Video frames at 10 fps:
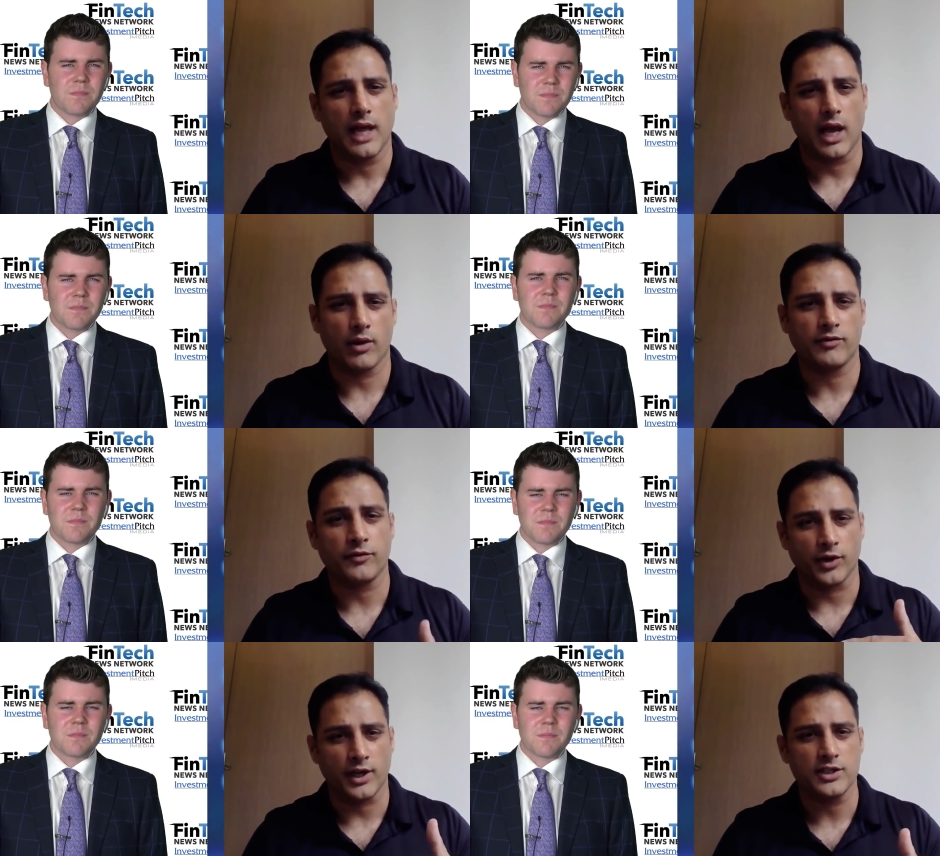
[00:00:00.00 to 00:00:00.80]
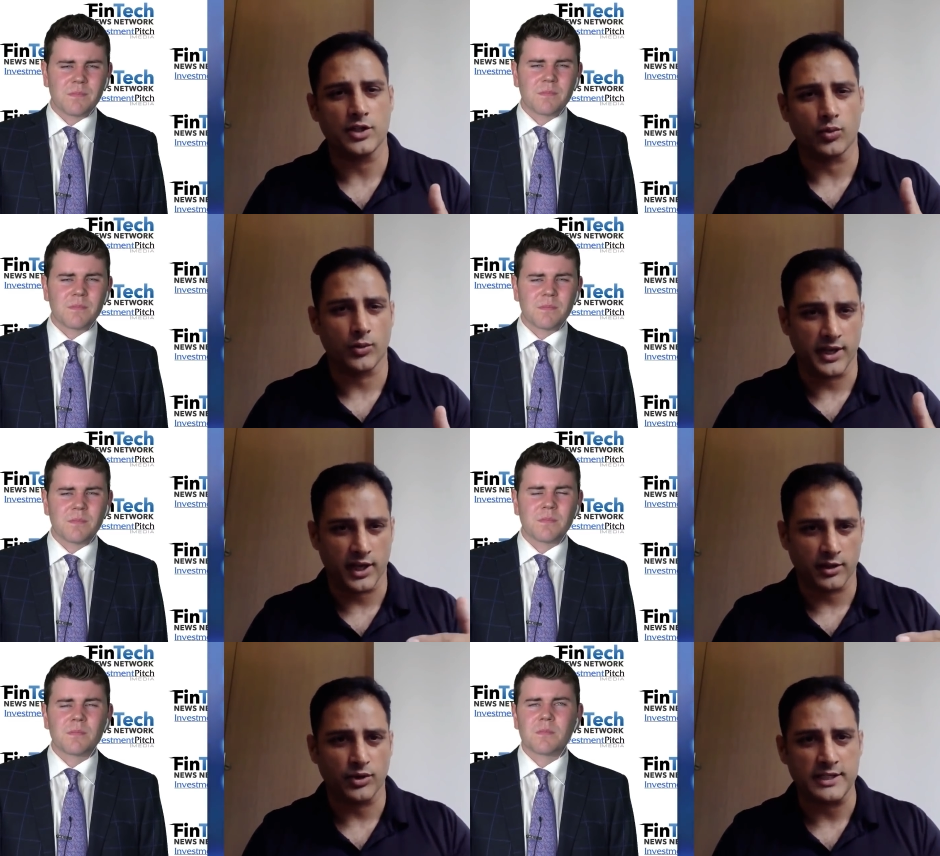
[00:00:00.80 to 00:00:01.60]
Speaker 1: However, for us to work with
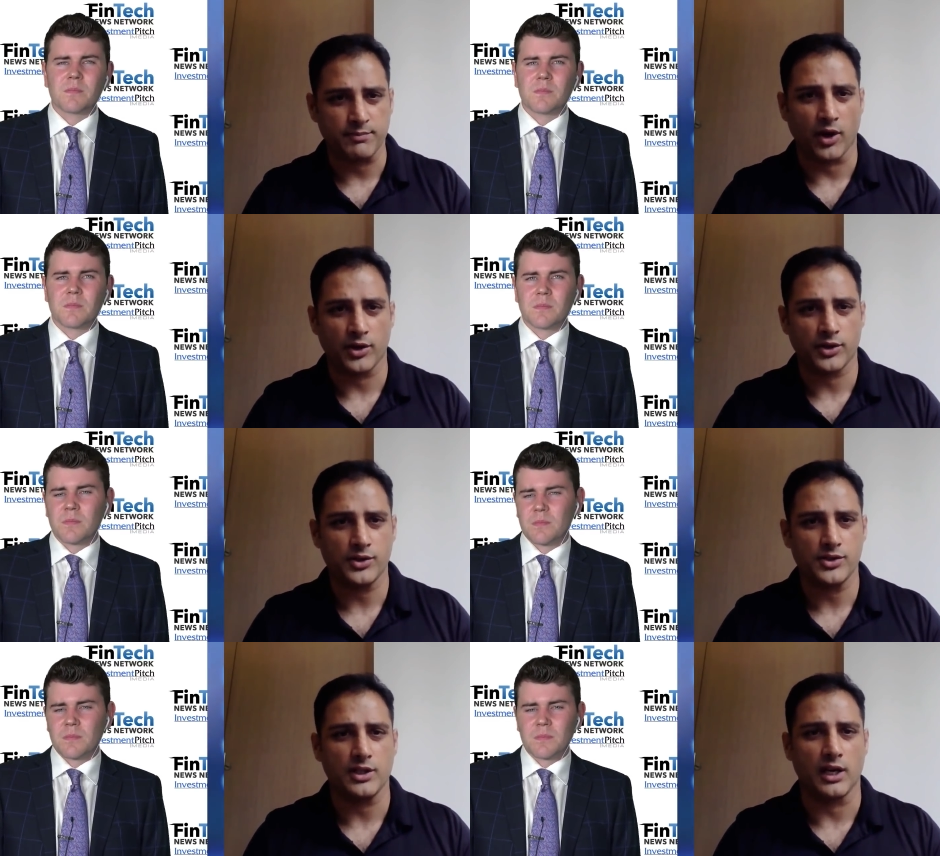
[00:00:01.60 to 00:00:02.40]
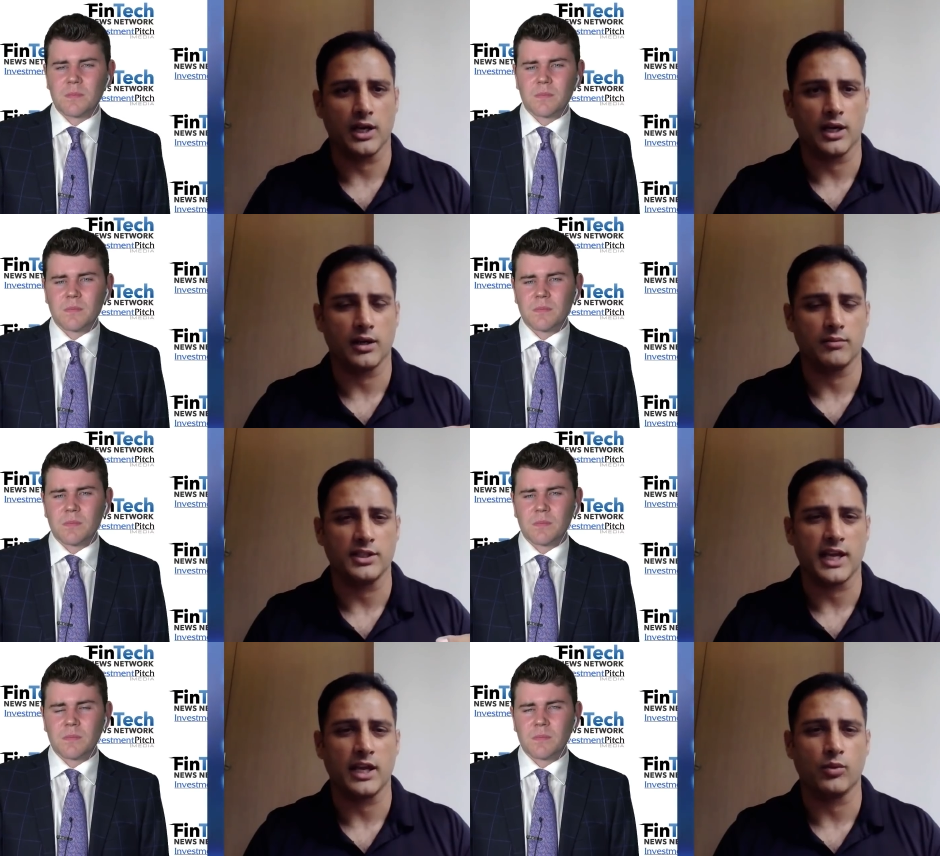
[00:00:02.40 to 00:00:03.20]
enterprise partners um,
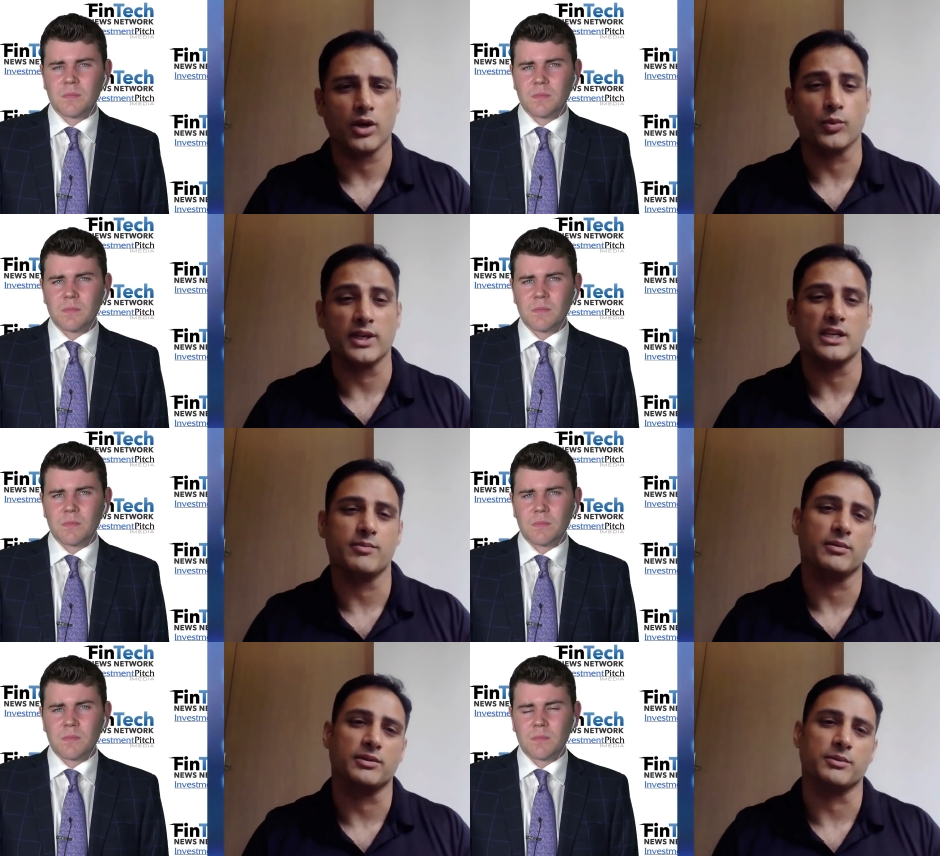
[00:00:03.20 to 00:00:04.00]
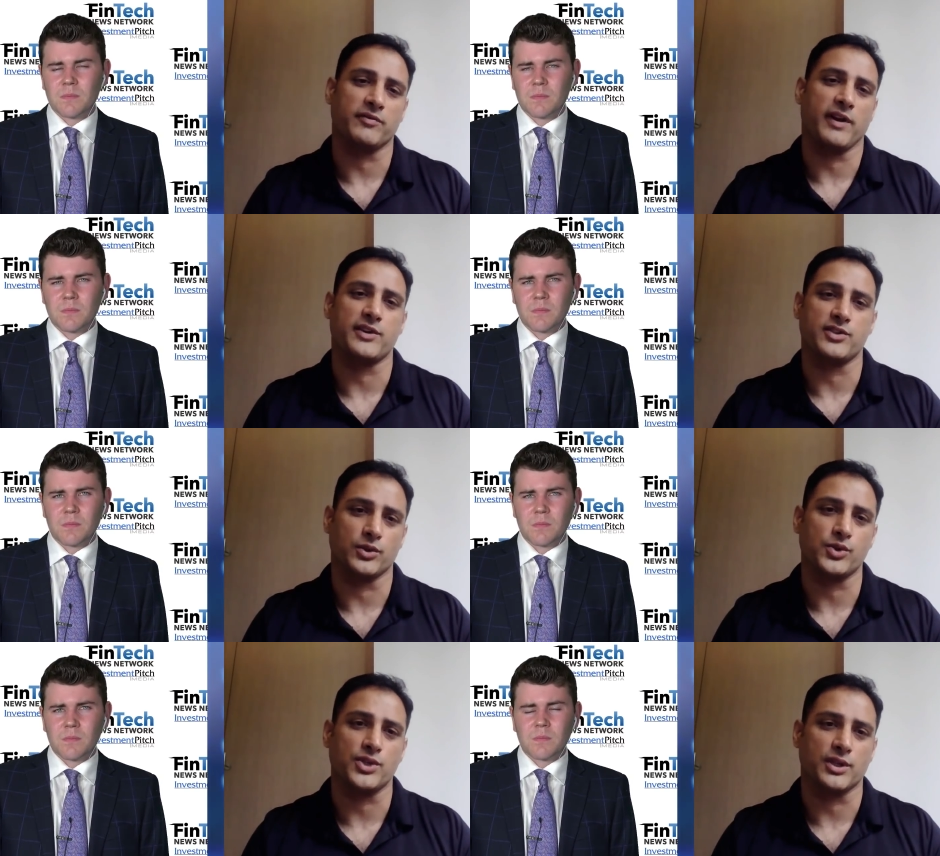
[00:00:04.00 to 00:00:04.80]
on day one, we need to be able to provide
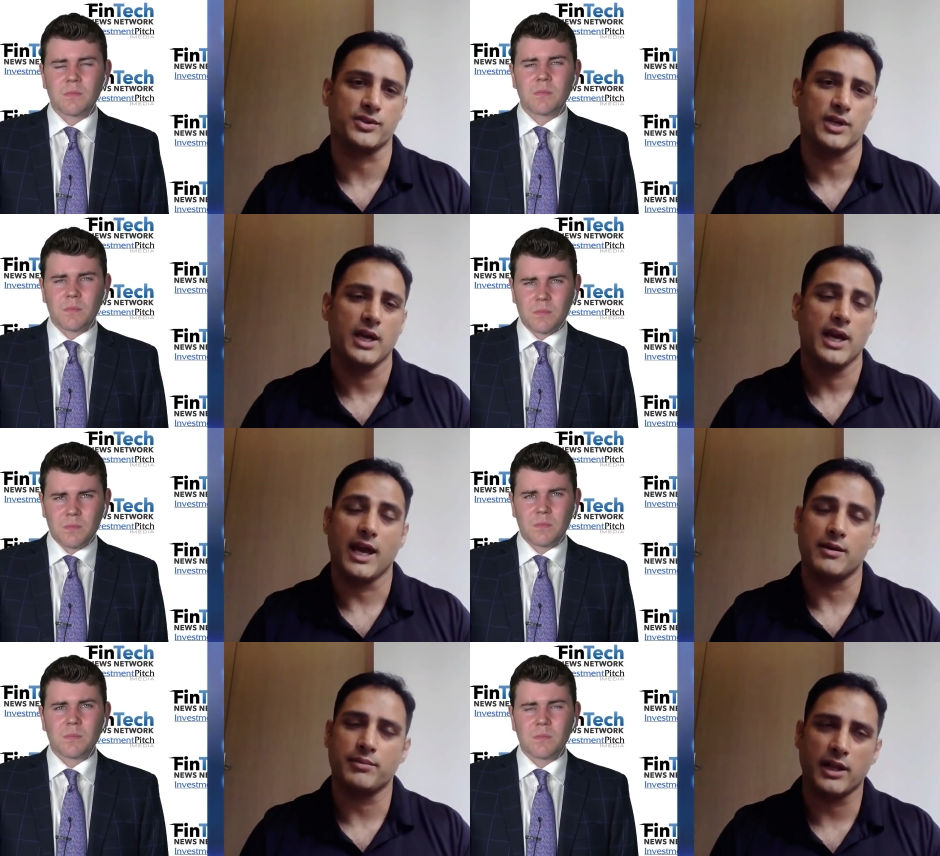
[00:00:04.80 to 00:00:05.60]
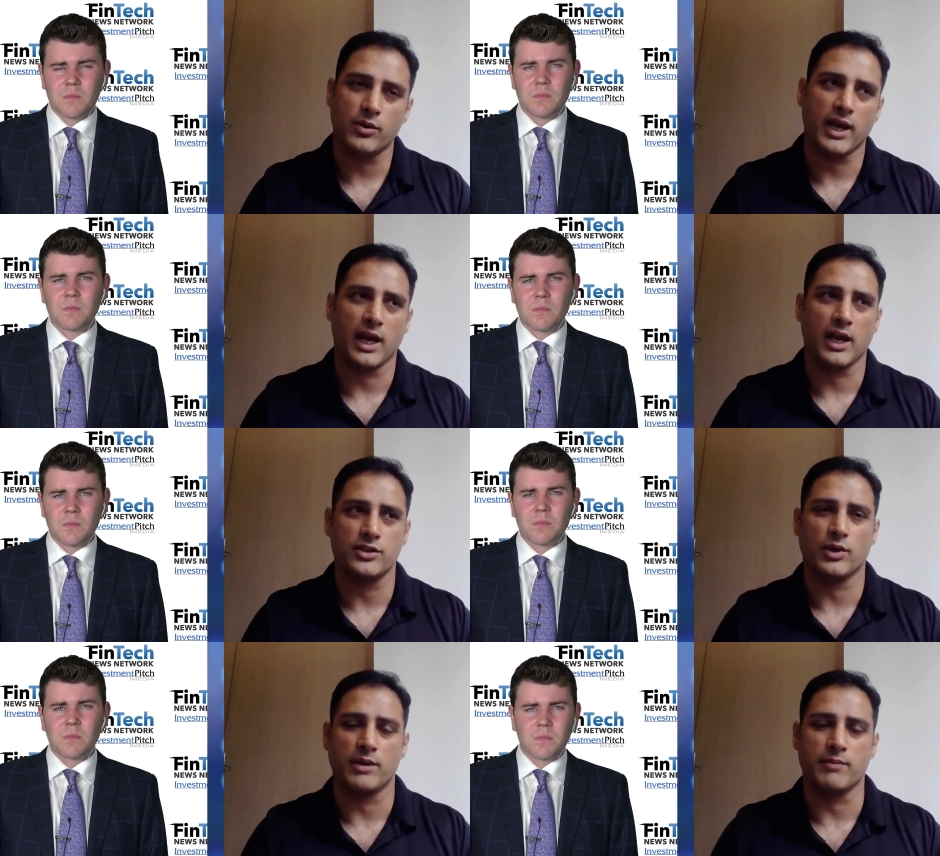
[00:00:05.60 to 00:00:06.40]
solutions. And by the way, I
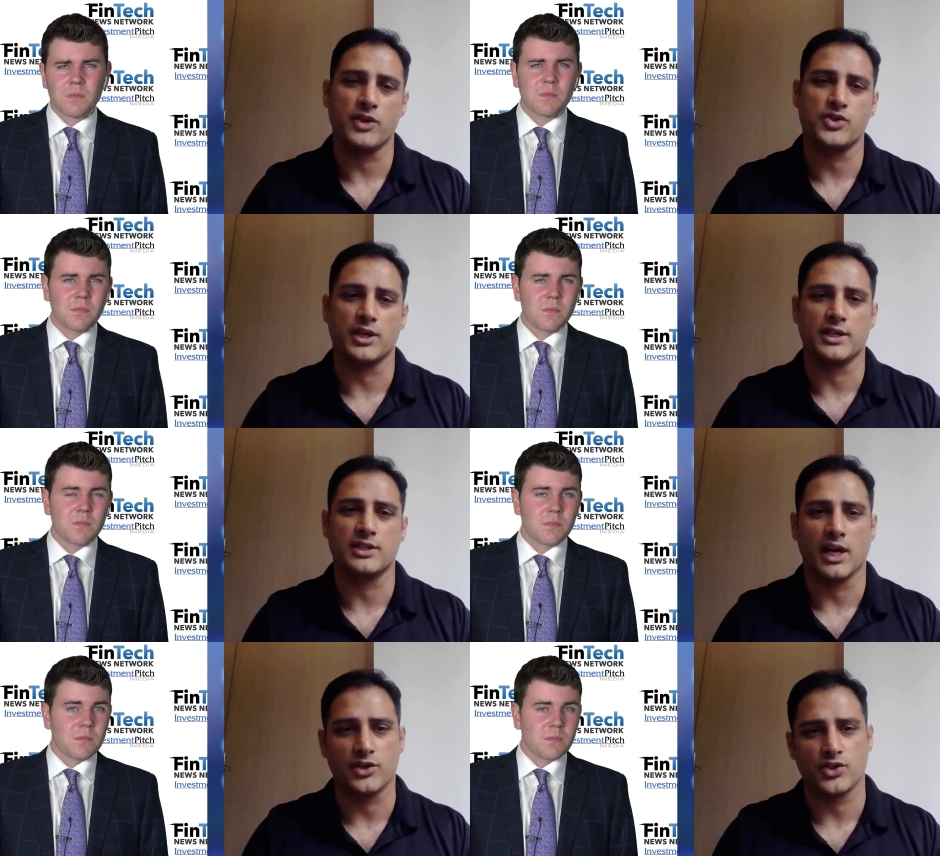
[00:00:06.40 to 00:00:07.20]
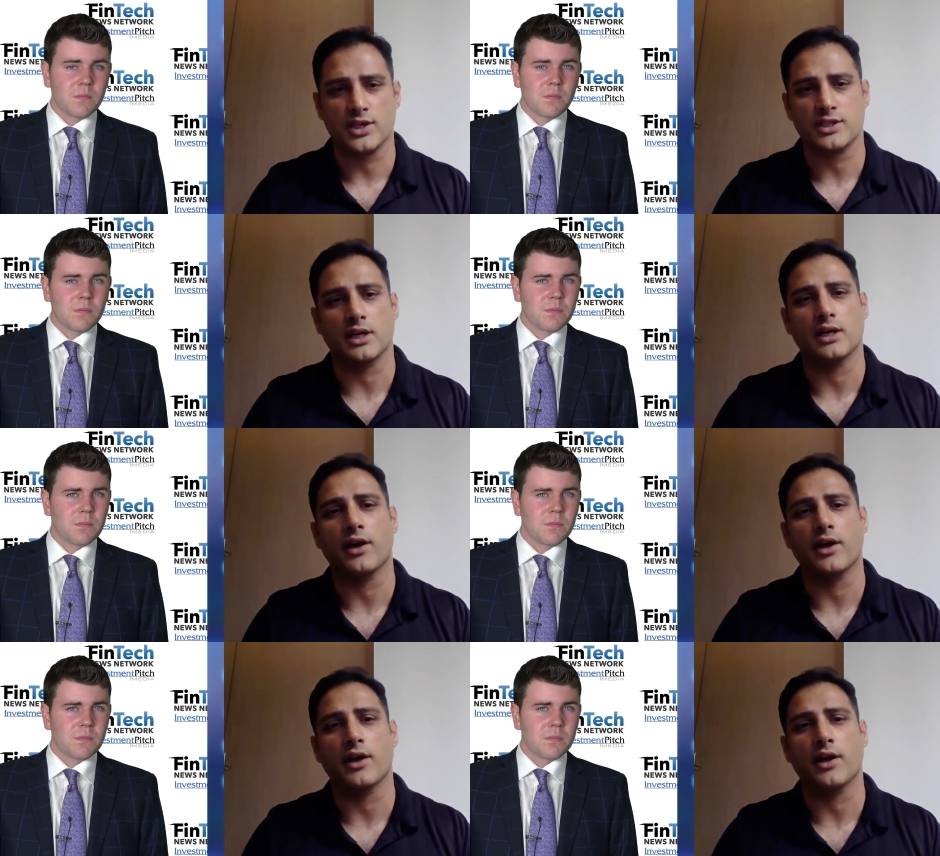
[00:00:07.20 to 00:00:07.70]
also want to mention it's not just uh,